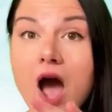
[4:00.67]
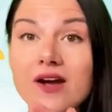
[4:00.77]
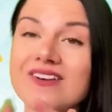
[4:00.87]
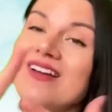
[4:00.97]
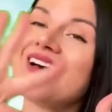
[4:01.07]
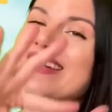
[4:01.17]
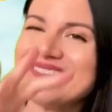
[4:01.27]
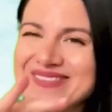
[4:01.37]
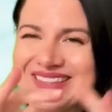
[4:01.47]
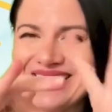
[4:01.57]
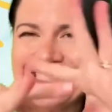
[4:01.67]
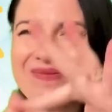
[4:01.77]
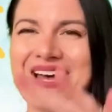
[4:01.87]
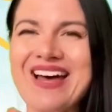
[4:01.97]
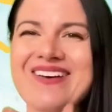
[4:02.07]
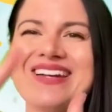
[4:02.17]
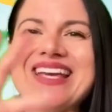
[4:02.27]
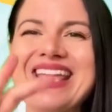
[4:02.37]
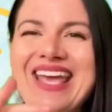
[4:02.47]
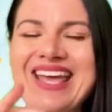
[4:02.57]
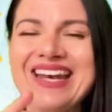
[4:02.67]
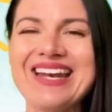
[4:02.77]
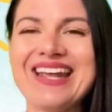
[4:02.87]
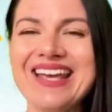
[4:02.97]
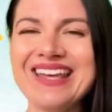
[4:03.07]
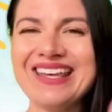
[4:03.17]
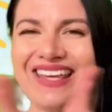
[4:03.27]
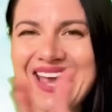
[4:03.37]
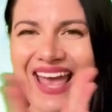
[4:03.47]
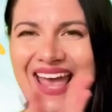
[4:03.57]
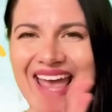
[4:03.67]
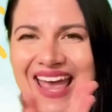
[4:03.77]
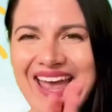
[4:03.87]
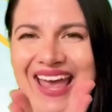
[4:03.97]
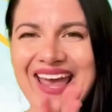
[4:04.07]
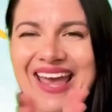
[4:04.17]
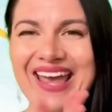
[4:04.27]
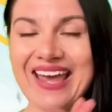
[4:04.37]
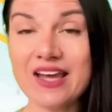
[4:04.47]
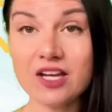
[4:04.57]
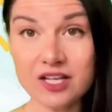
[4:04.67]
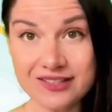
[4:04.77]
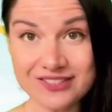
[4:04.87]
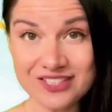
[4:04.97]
crawled up the spout again. Yay! Good